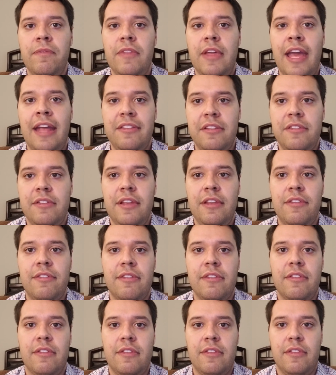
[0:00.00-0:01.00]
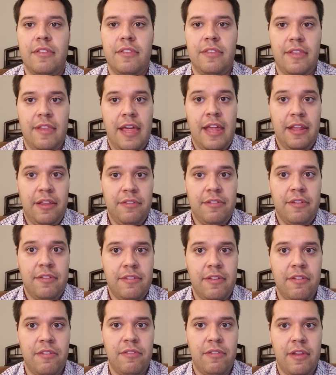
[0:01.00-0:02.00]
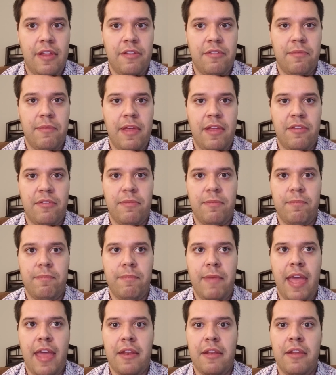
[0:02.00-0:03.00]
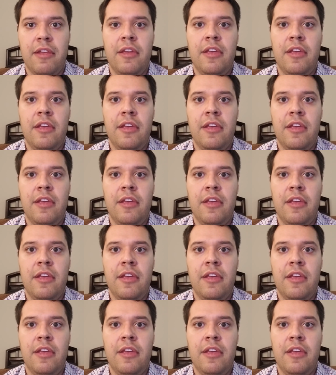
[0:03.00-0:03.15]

entities that exist as men